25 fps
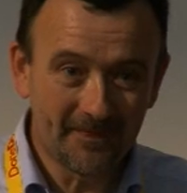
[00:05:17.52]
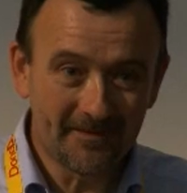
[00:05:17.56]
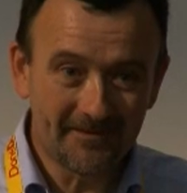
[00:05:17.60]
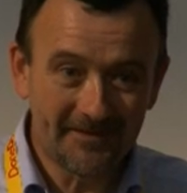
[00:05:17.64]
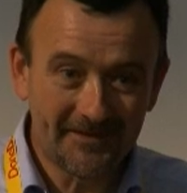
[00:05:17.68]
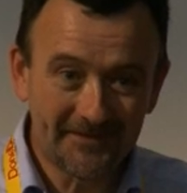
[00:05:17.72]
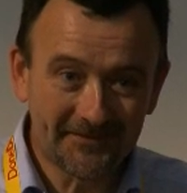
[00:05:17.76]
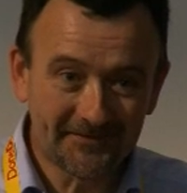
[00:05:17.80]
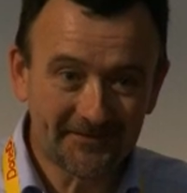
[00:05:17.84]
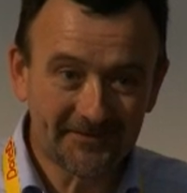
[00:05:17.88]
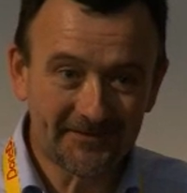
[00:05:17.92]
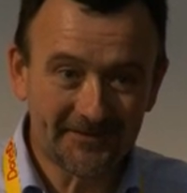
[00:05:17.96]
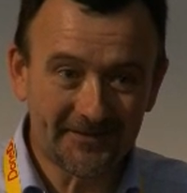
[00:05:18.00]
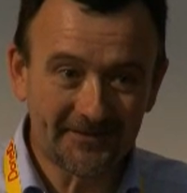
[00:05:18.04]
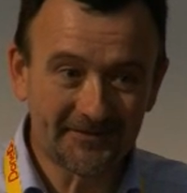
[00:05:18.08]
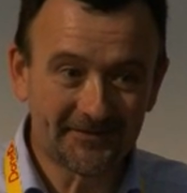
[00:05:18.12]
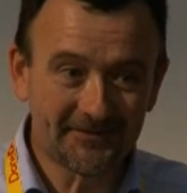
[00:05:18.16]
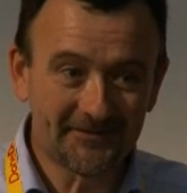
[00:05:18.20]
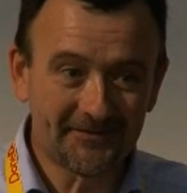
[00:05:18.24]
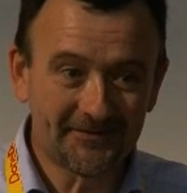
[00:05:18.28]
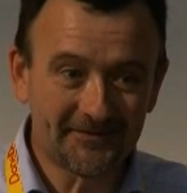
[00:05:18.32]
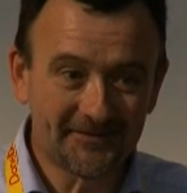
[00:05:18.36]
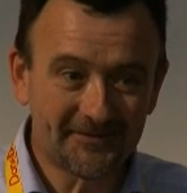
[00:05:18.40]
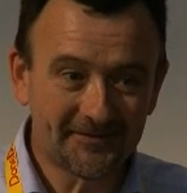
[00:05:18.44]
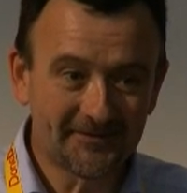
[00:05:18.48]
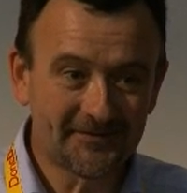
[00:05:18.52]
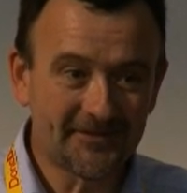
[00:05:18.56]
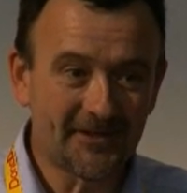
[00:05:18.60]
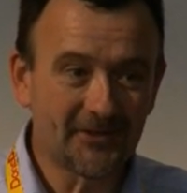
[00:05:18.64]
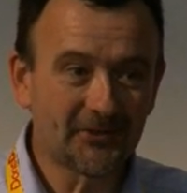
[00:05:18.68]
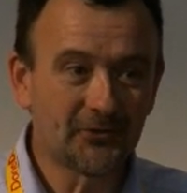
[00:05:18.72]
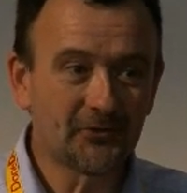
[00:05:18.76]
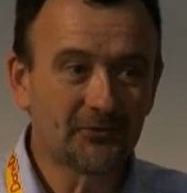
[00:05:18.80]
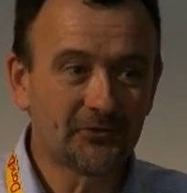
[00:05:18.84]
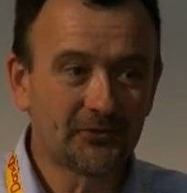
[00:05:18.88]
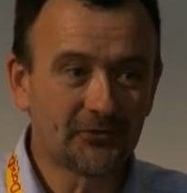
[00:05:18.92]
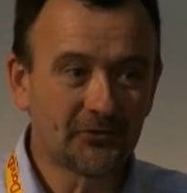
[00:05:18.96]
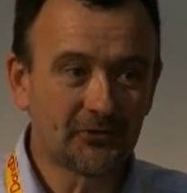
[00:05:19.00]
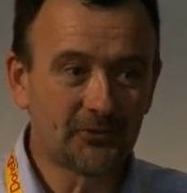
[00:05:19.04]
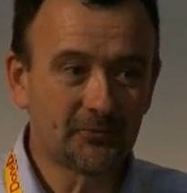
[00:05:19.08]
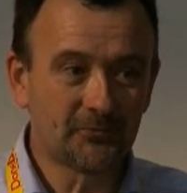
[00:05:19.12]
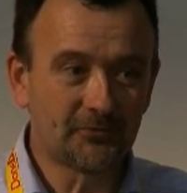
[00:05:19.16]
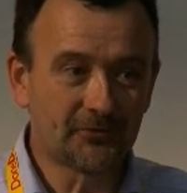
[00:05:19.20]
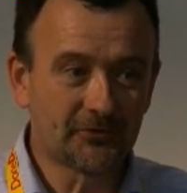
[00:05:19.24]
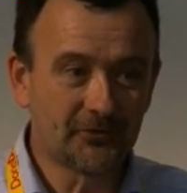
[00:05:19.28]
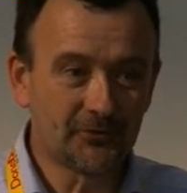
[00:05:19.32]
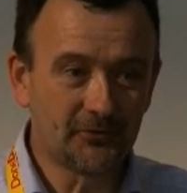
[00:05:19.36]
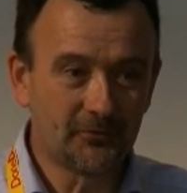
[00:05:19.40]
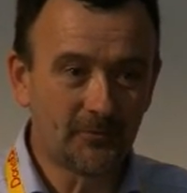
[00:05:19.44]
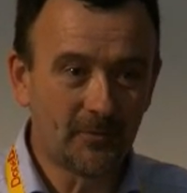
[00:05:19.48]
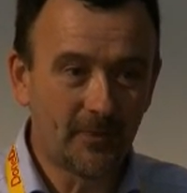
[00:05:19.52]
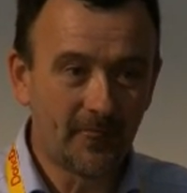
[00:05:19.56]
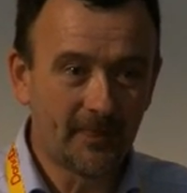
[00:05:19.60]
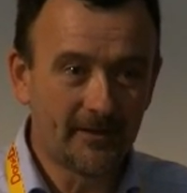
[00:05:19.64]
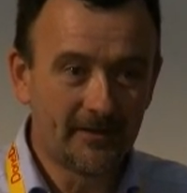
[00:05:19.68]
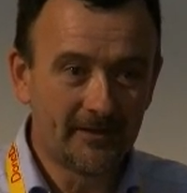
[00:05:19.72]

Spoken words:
it's a nonsense. It's not going to come true.